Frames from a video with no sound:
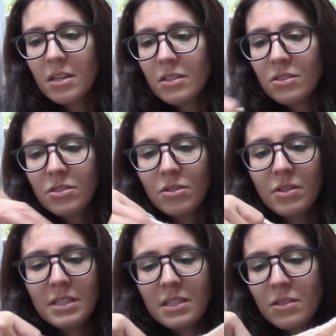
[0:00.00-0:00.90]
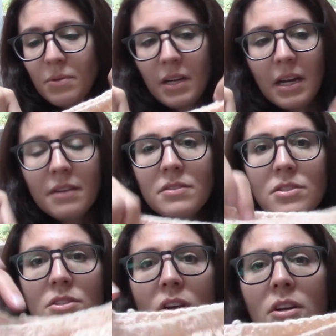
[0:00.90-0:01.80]
So this is what I have
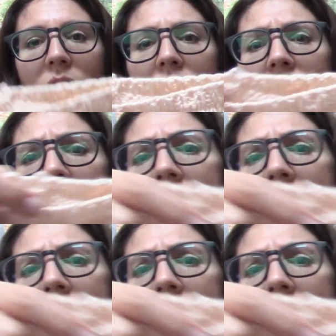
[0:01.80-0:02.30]
started.